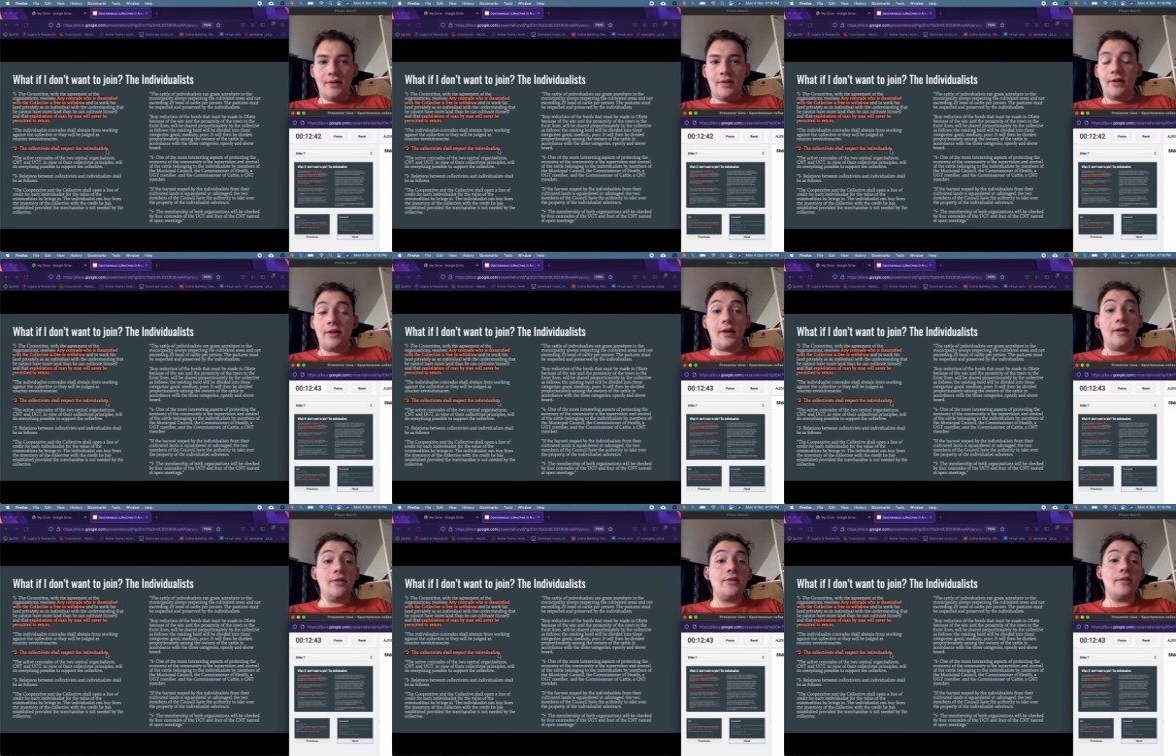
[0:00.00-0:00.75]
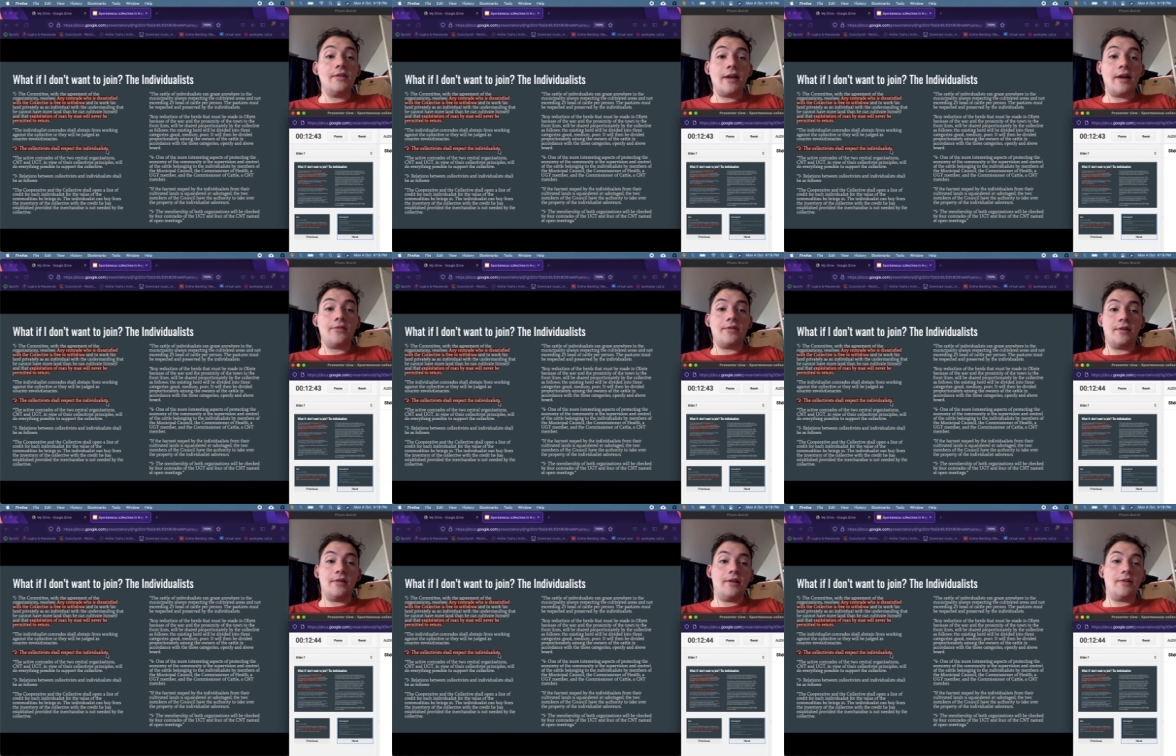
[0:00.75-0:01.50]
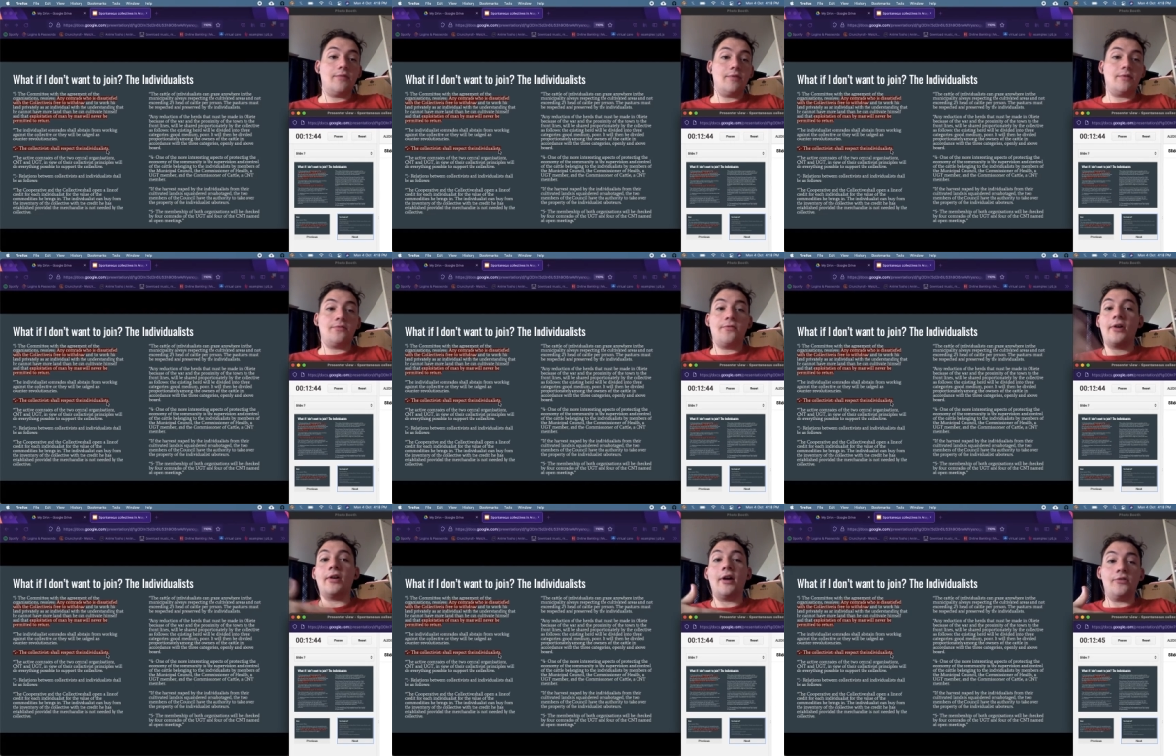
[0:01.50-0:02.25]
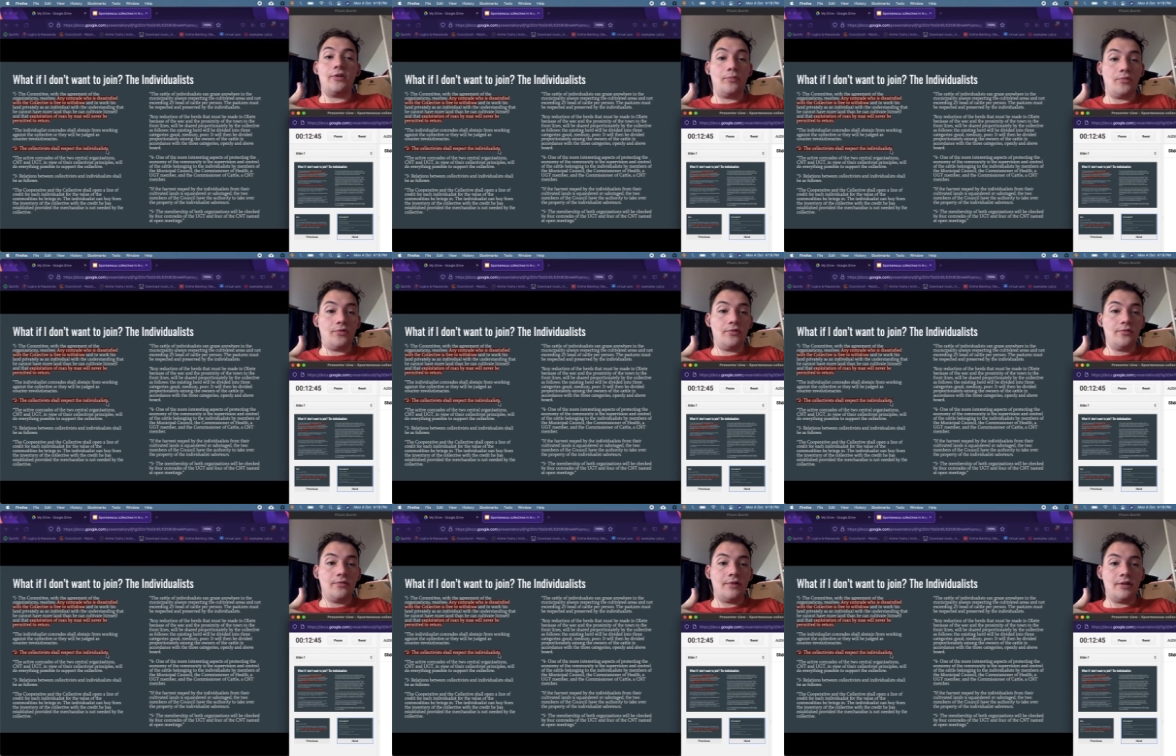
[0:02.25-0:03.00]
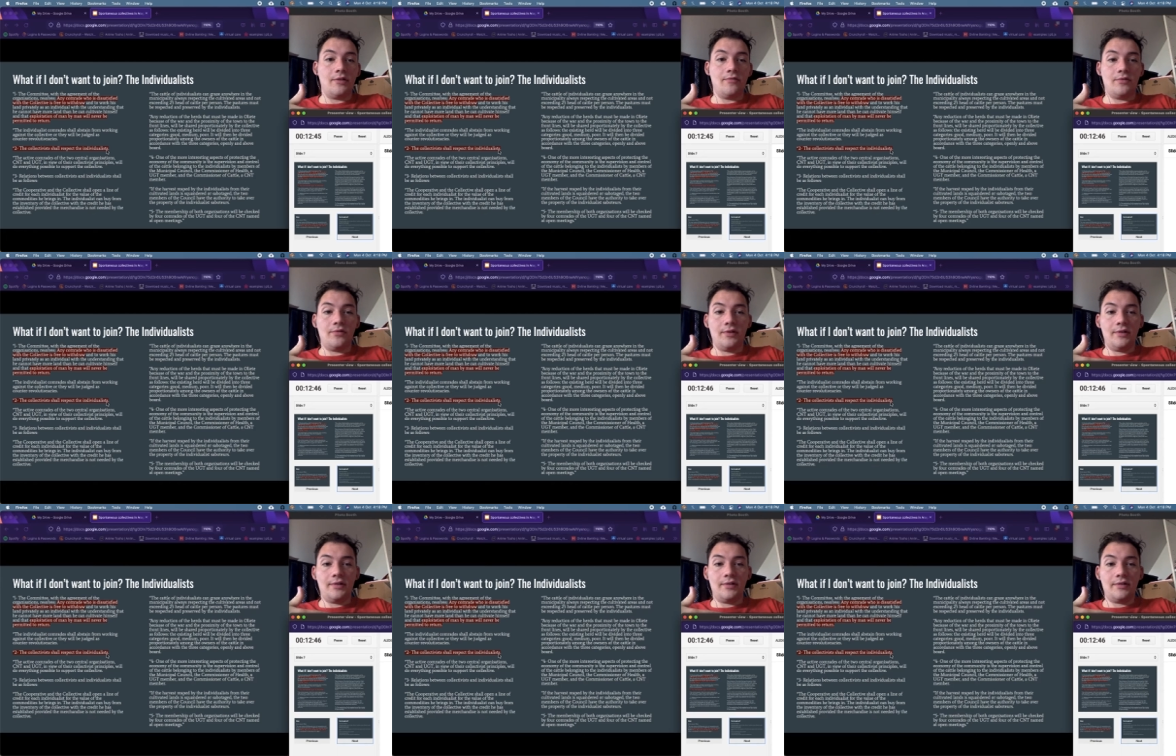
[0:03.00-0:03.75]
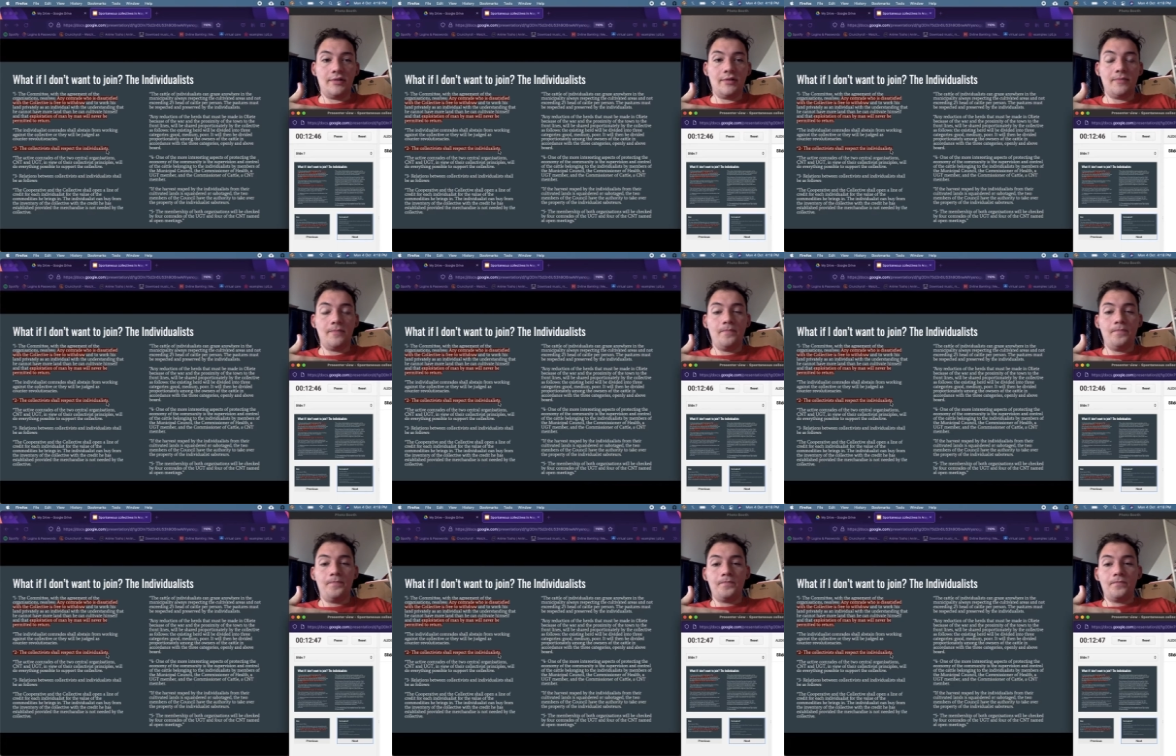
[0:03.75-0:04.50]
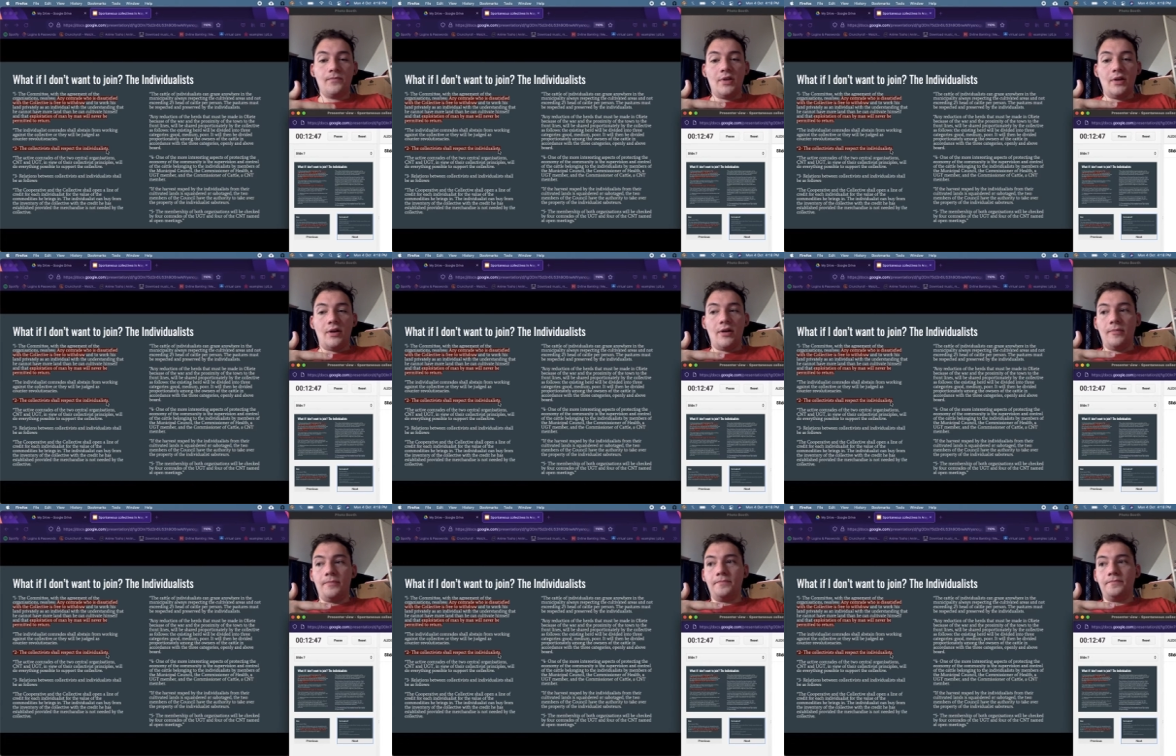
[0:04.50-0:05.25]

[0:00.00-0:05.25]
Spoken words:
Like, in each of these towns, the collectivists far outnumber the individualists. Um,